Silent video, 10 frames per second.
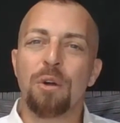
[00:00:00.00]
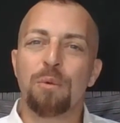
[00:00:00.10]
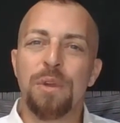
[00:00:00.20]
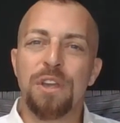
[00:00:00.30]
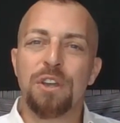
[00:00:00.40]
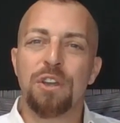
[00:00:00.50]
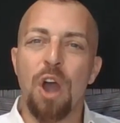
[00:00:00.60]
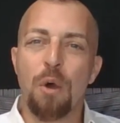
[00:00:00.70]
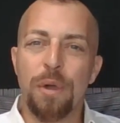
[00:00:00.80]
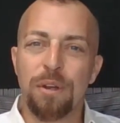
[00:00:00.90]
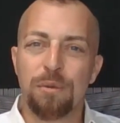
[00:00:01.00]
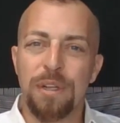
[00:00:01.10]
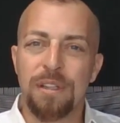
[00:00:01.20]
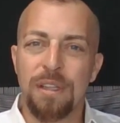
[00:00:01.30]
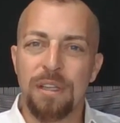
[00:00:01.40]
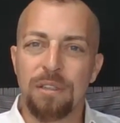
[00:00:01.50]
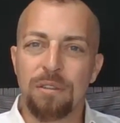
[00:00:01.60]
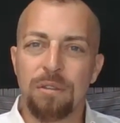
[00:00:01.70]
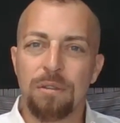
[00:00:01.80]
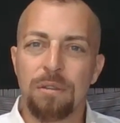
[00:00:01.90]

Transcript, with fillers: are we going with this?